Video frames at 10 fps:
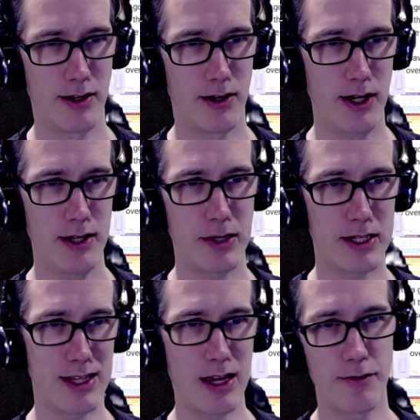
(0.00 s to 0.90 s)
all right,
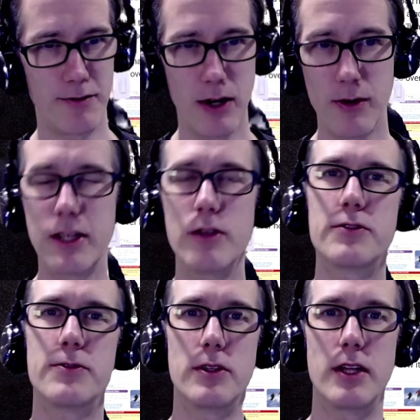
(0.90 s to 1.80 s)
because they are very
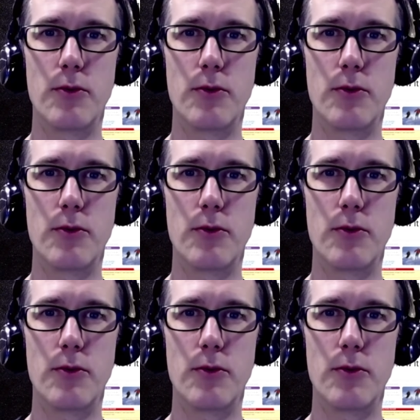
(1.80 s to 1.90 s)
useful